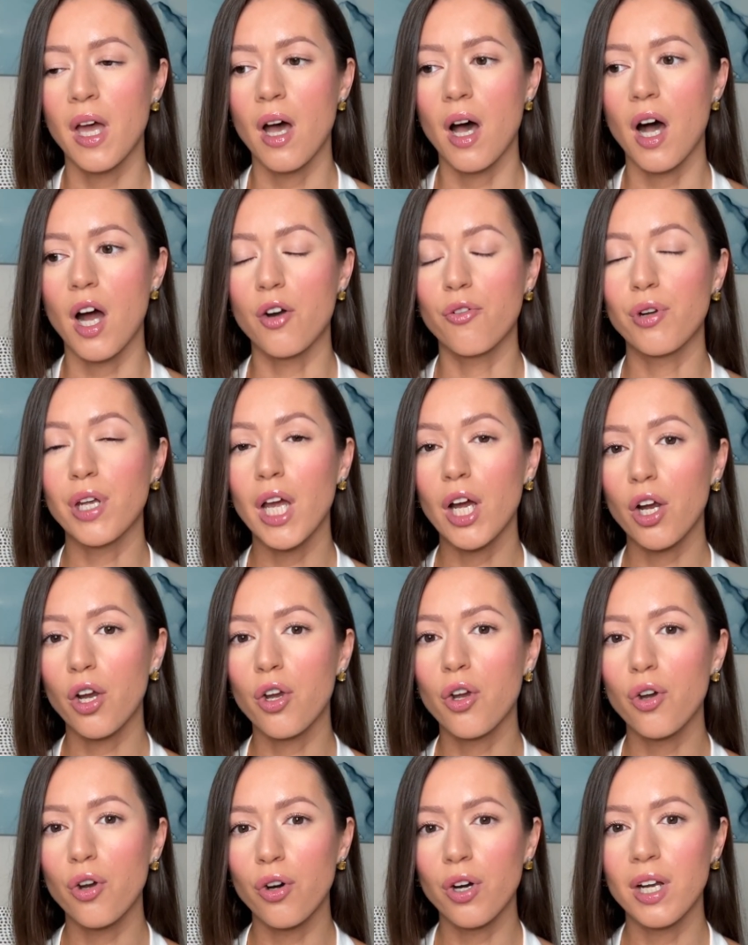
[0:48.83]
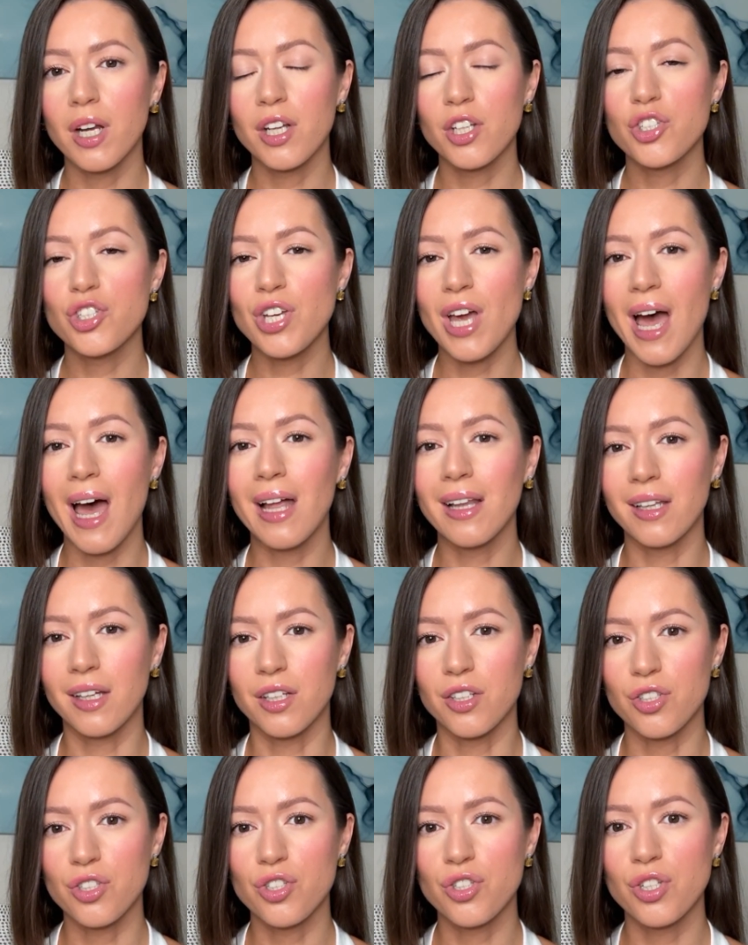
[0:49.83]
a reoccurring
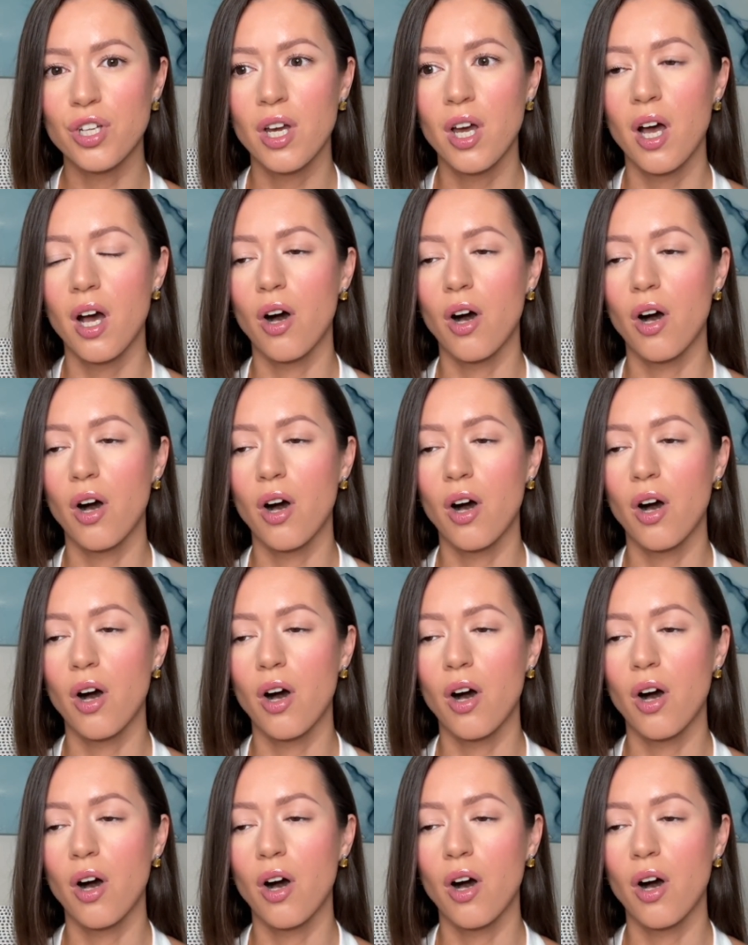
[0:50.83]
challenge